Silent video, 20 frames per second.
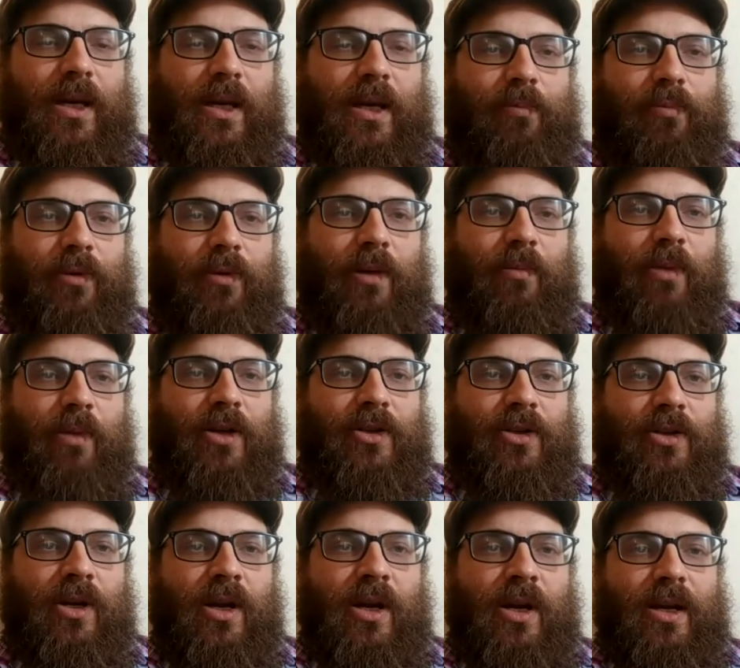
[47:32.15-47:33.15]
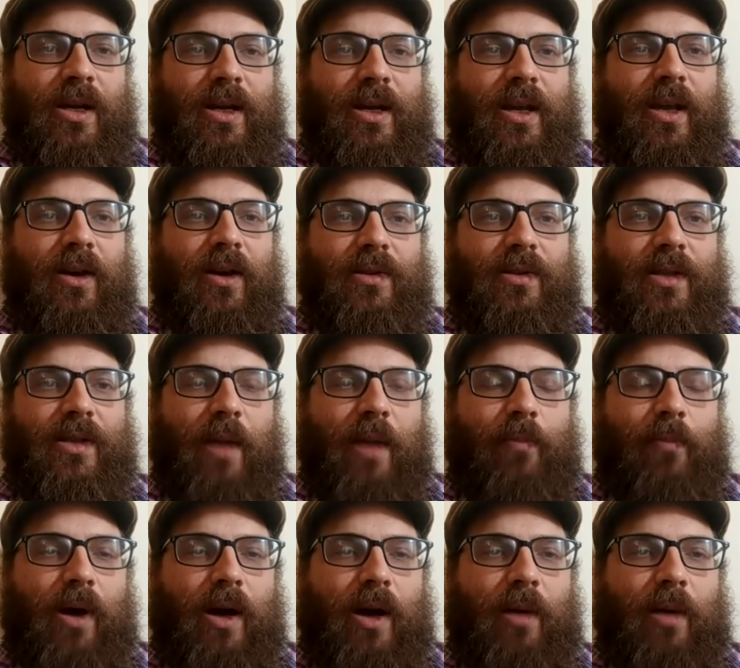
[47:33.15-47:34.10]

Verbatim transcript: it pretty much kills that bug